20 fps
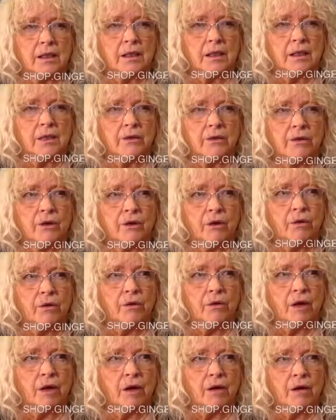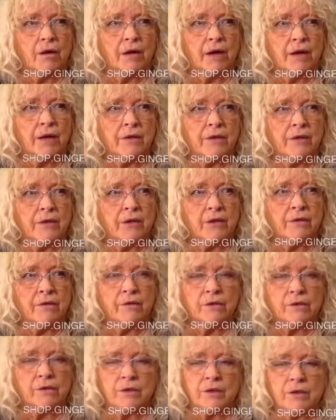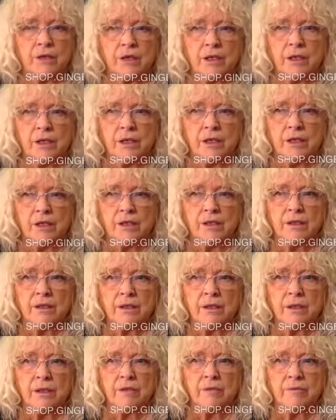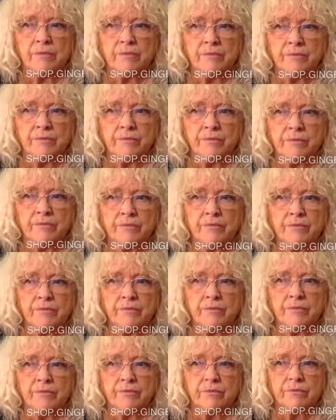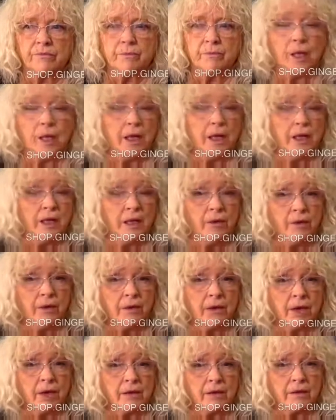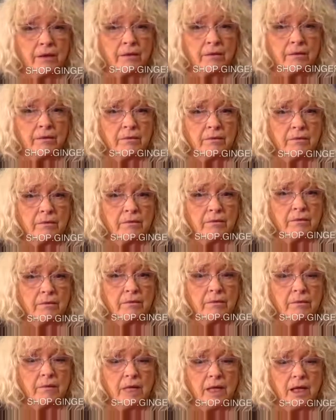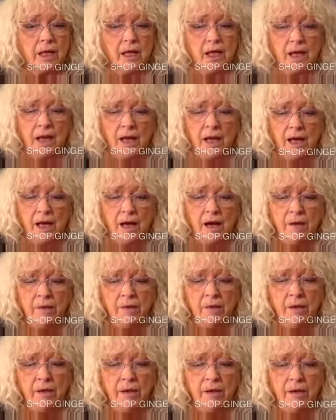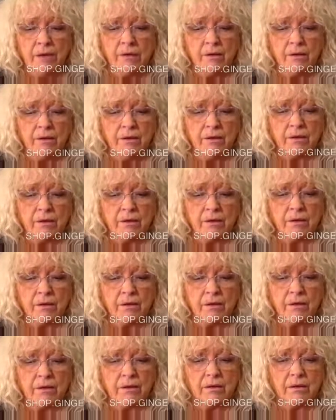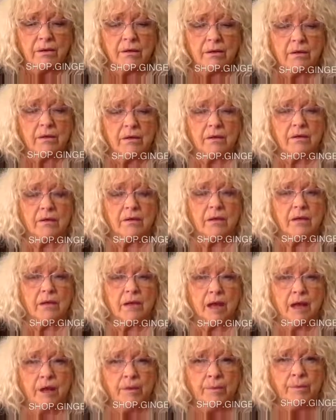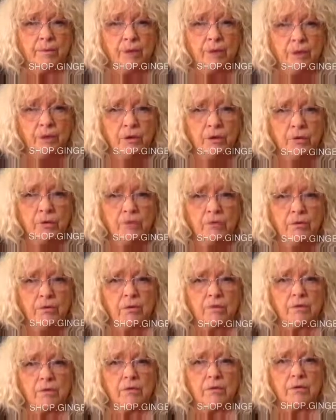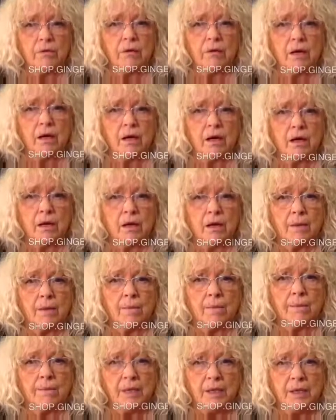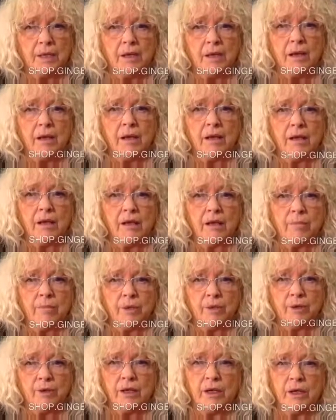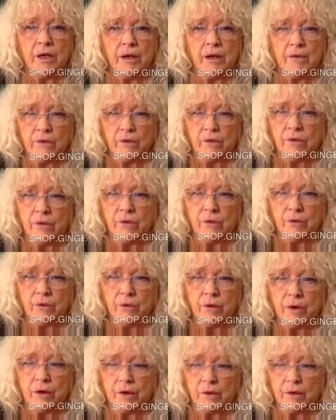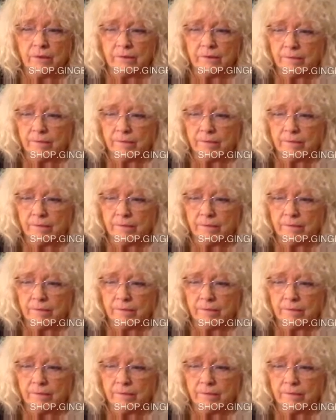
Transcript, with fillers: control our energy force is um, playing with that. And I'm here to help you be the beauty of who you are,